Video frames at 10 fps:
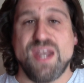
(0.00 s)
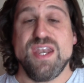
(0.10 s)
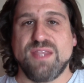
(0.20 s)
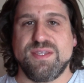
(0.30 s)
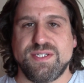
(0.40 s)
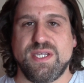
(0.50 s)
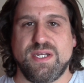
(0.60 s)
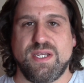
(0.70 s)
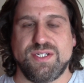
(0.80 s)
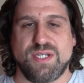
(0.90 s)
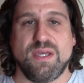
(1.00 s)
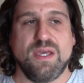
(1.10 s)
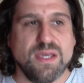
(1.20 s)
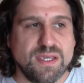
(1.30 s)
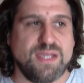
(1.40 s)
another teenager
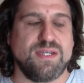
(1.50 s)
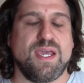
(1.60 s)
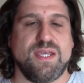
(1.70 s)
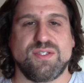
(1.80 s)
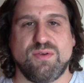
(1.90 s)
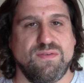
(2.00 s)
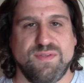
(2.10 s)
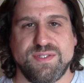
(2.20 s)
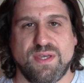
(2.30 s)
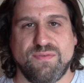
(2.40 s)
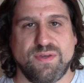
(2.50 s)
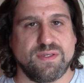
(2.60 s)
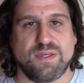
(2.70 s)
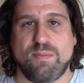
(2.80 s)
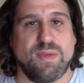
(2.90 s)
in KESGRAVE in
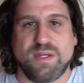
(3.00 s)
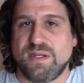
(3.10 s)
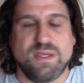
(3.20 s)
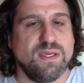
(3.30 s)
Suffolk. I mean,